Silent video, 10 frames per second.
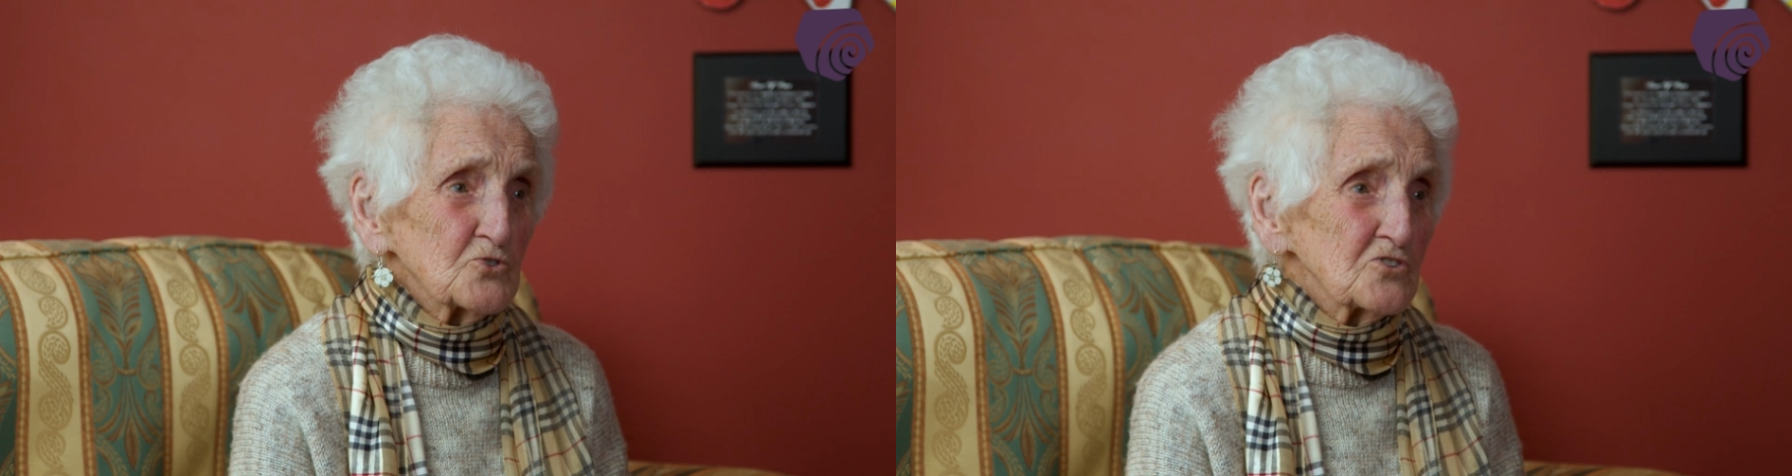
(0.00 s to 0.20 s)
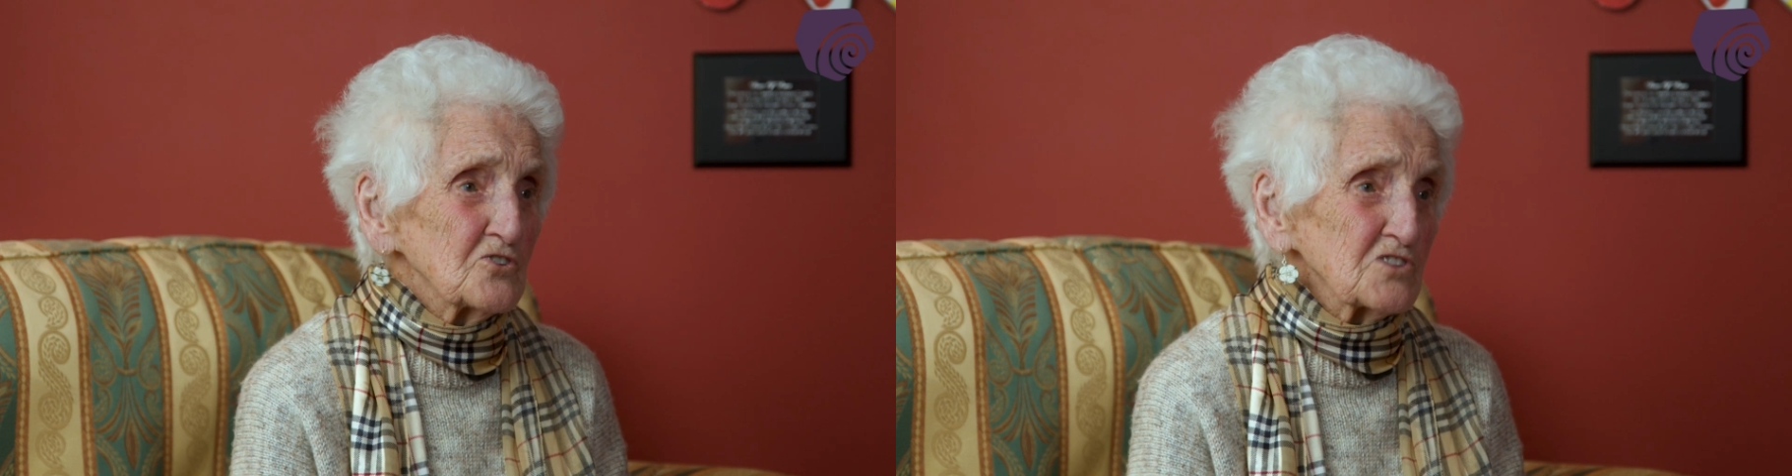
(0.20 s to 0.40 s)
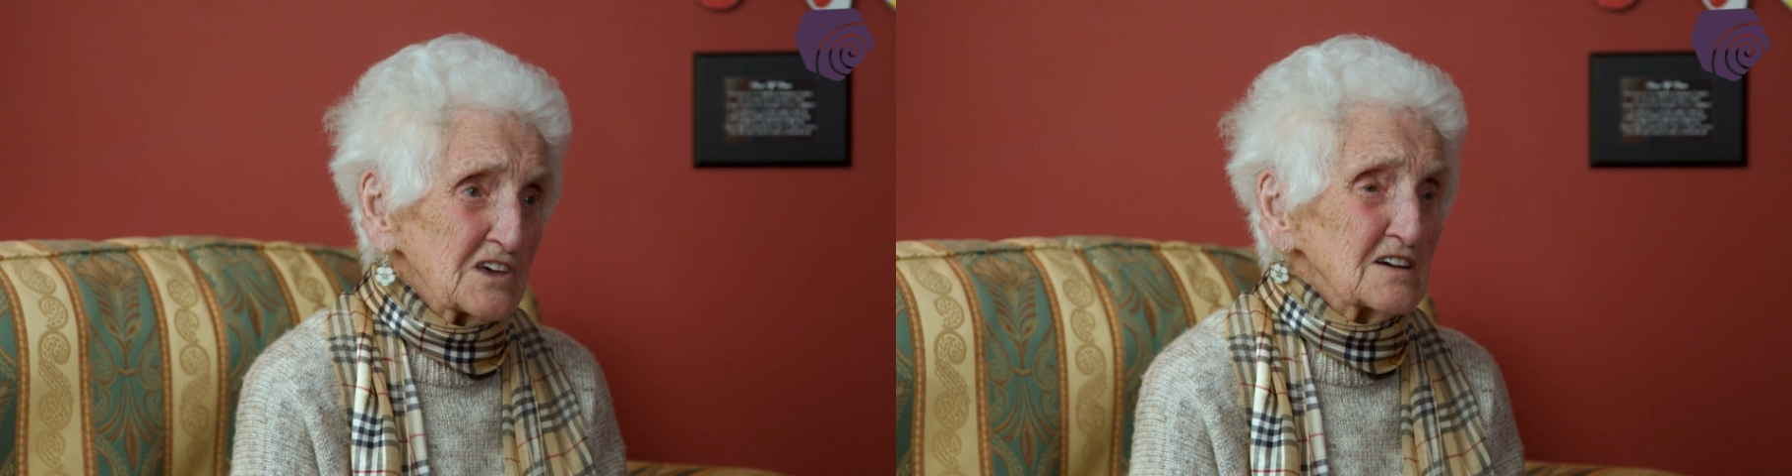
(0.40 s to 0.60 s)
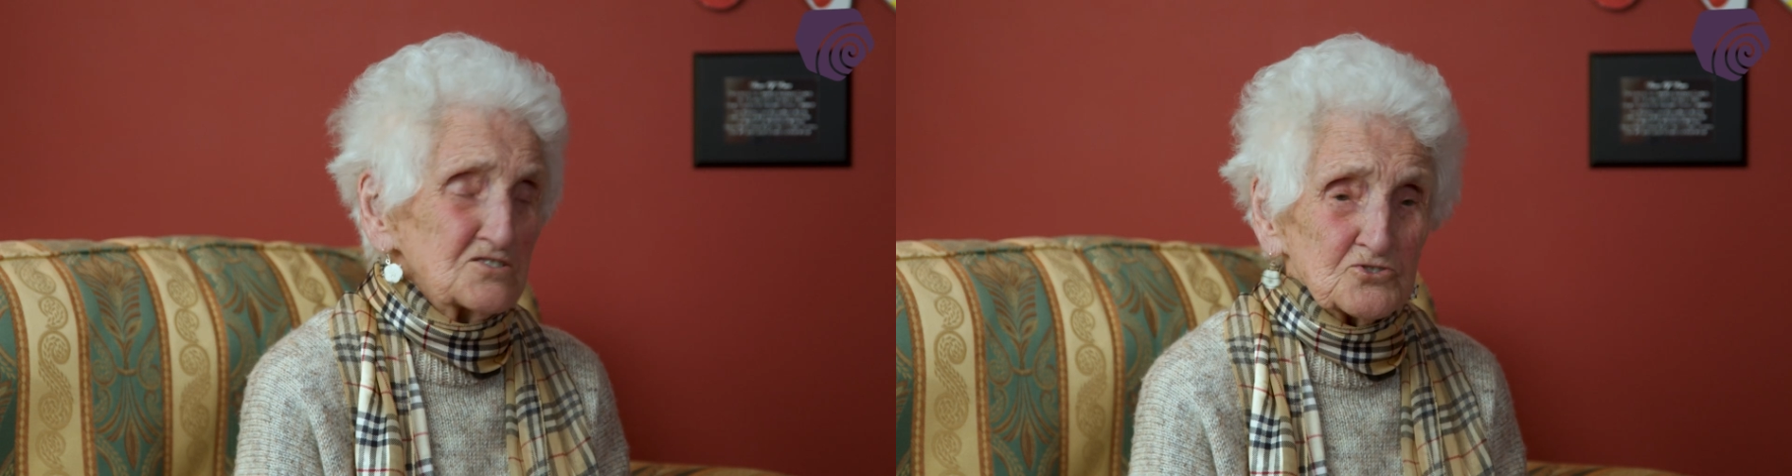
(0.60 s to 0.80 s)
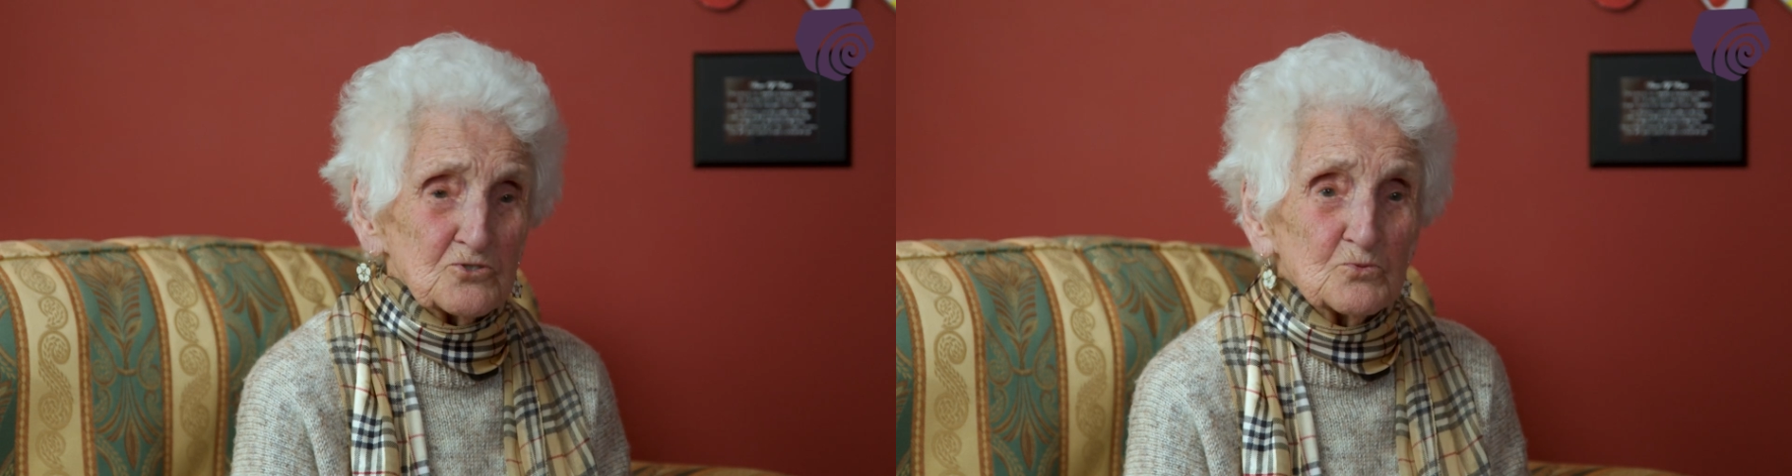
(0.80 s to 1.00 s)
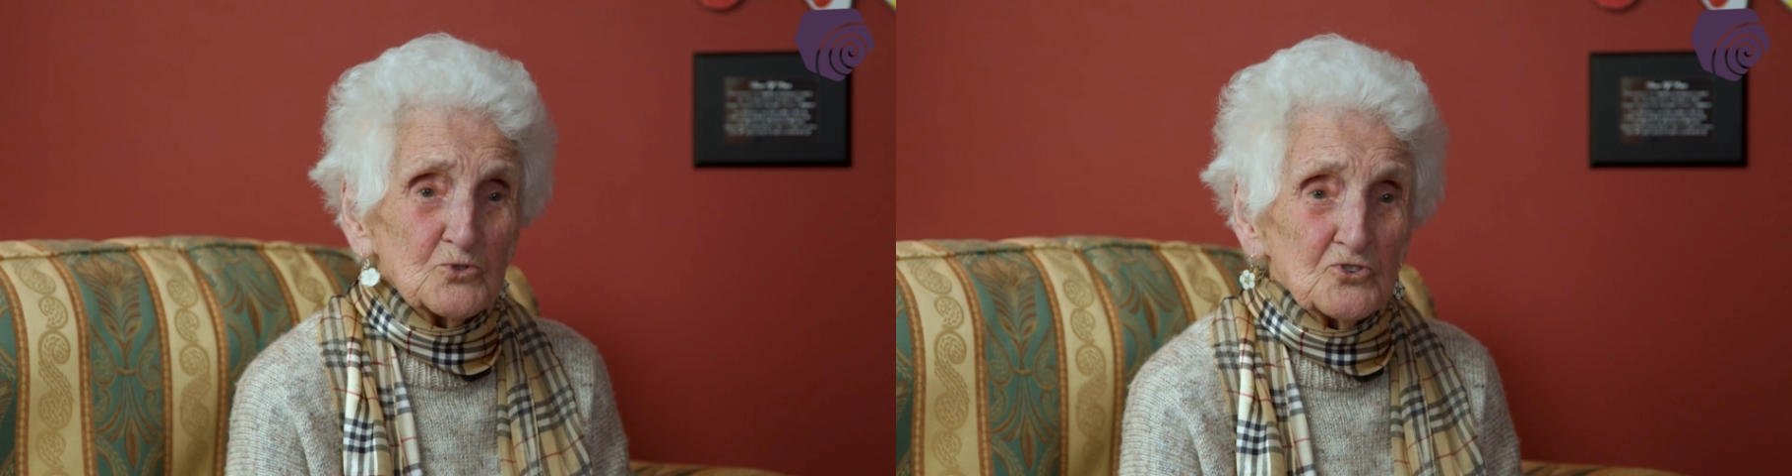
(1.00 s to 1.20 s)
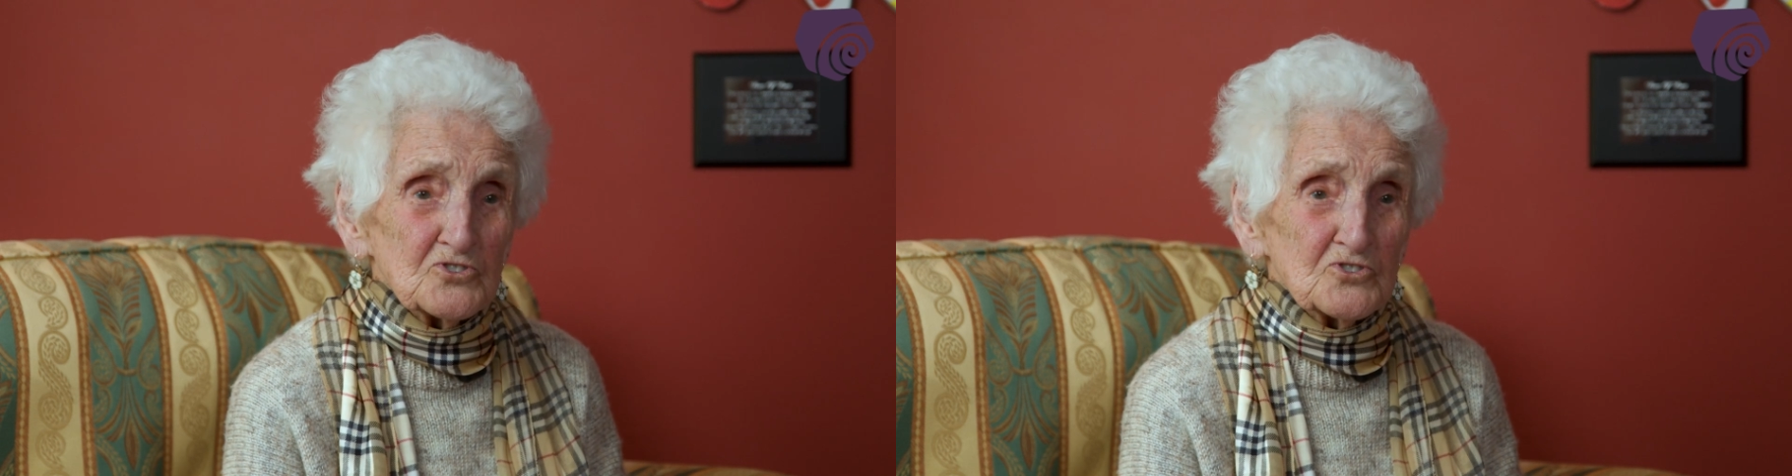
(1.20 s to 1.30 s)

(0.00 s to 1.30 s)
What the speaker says: not the actual war.